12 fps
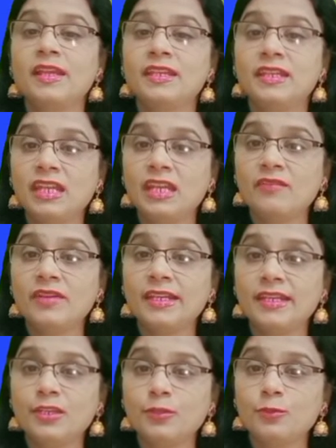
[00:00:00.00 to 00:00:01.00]
Never
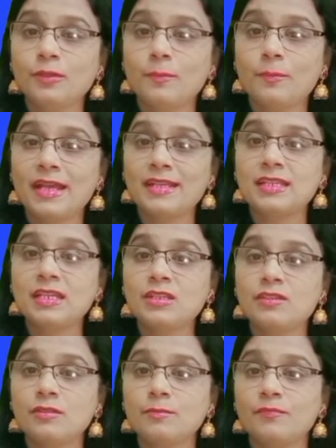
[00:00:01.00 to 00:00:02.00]
get into the
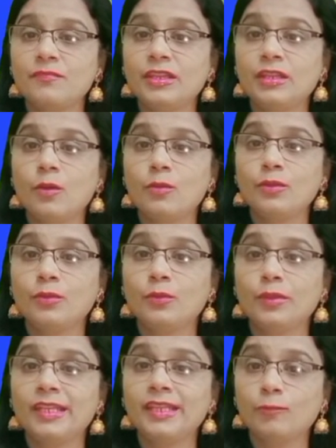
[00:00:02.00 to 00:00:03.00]
passage without
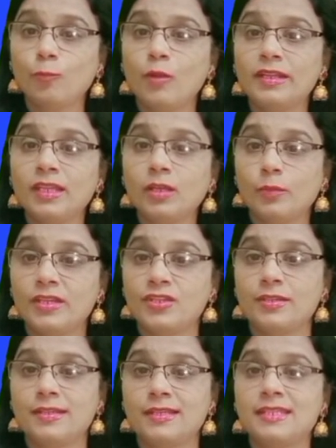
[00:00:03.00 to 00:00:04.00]
knowing what the
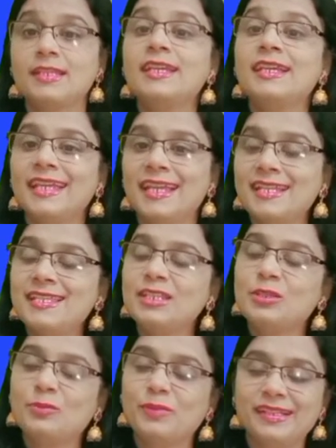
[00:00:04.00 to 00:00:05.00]
question is. Else
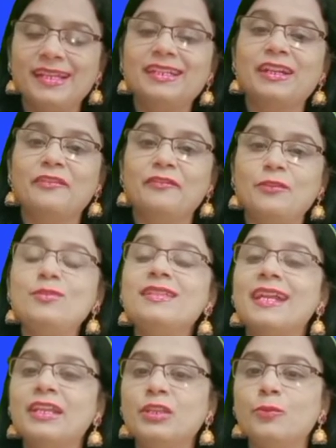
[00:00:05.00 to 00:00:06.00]
you will get confused
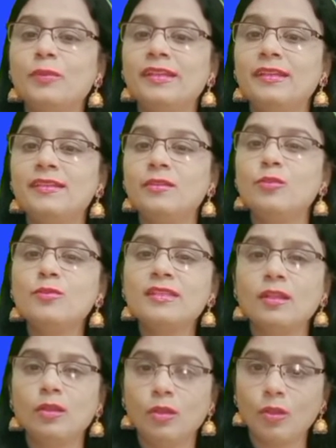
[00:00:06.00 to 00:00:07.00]
and you will lose
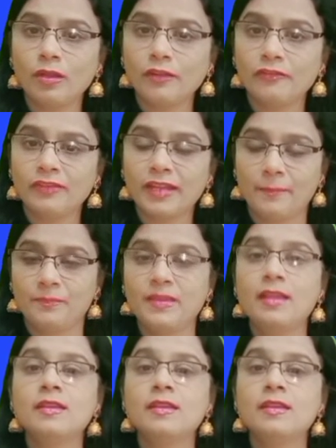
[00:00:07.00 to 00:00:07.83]
a lot of time.